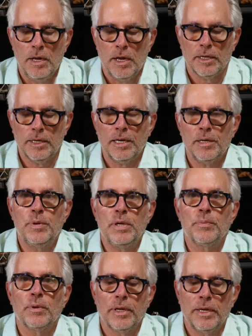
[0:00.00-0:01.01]
A lot of
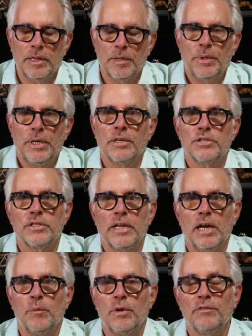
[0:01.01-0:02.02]
people like them because
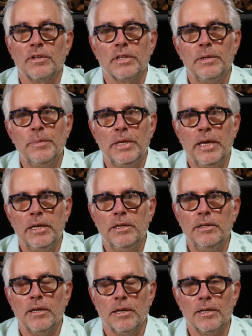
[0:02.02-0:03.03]
now we've eliminated
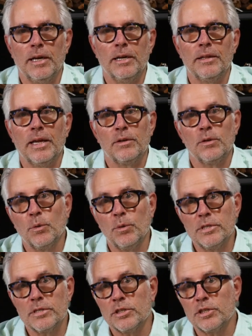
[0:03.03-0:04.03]
a lot of that
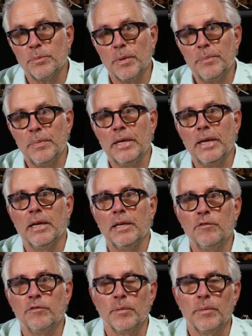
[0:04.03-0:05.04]
noise that you might be
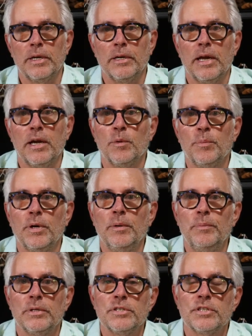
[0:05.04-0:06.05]
getting from an air
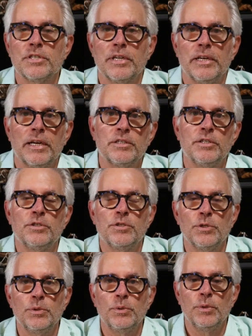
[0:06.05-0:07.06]
pump as it's connected
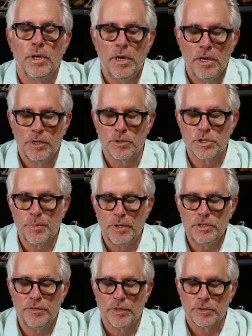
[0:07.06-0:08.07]
to your
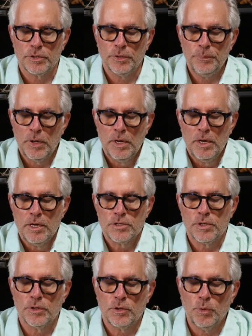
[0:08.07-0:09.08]
sponge filter.
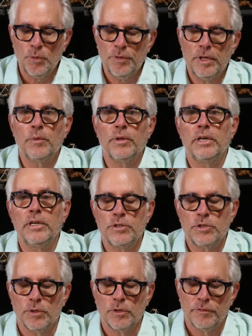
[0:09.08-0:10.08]
So the cool thing with an
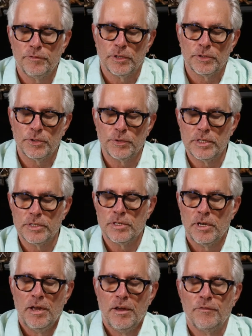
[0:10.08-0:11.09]
internal filter is
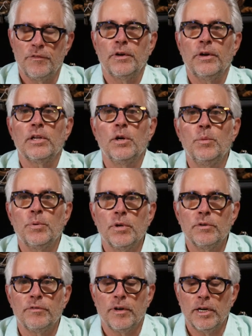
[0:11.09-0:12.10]
very low
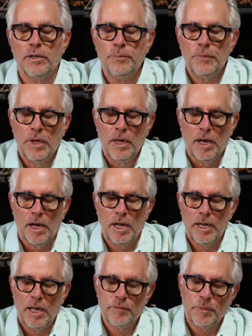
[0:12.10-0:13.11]
profile. I
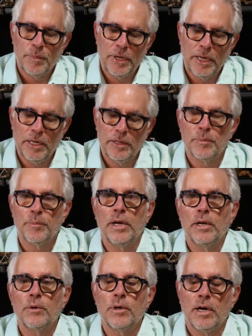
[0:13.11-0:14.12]
have in my hand the
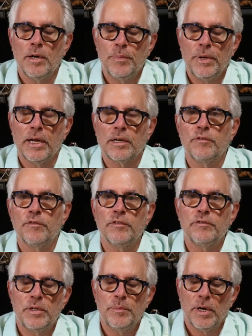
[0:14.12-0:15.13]
BioCompact
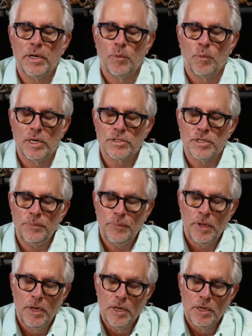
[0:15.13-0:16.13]
50 by Awaza.
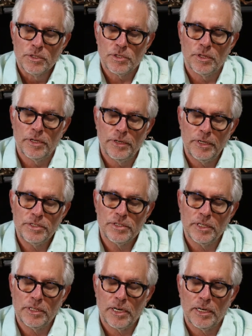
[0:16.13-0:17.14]
So the nice
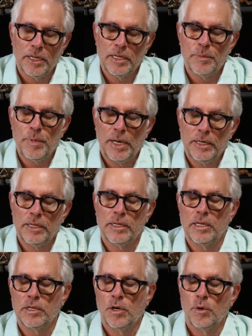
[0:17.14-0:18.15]
thing that I like about it, it
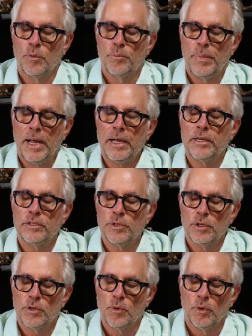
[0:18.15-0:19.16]
can go back into
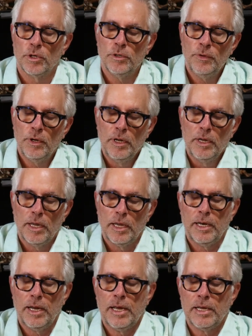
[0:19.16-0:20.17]
the corner.
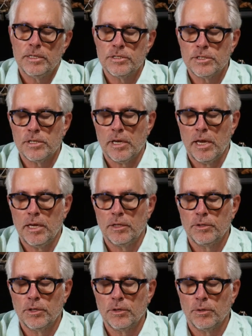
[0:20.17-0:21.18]
It has a
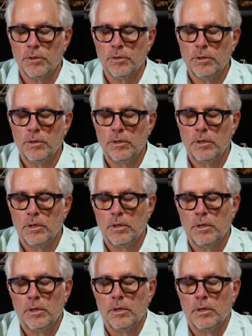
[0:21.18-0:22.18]
little
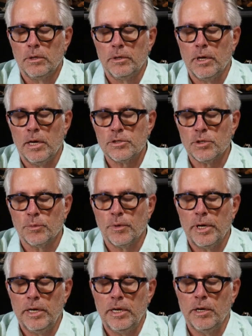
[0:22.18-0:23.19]
nozzle
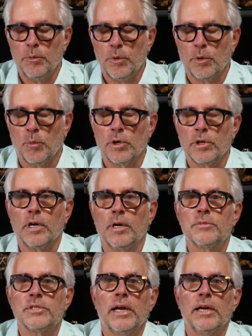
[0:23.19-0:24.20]
right here where the water
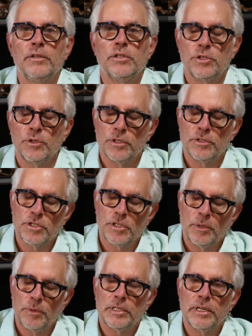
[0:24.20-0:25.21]
comes out that you can
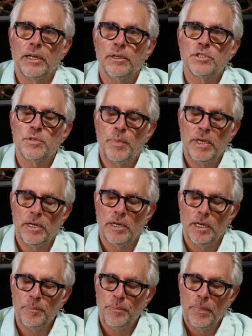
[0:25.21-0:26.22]
slow it down, speed it
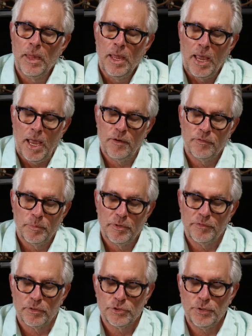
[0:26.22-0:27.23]
up. And from a
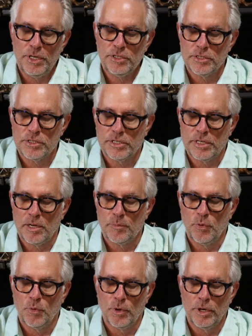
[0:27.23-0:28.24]
filtration
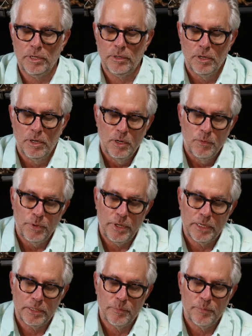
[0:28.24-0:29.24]
standpoint, we
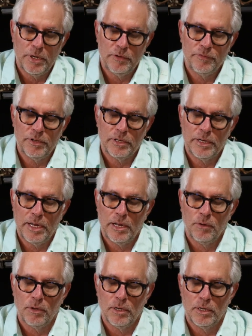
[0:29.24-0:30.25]
get the benefit
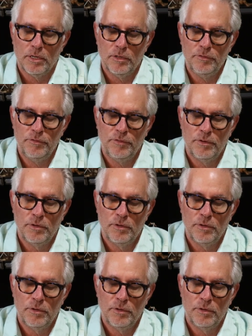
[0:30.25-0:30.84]
now of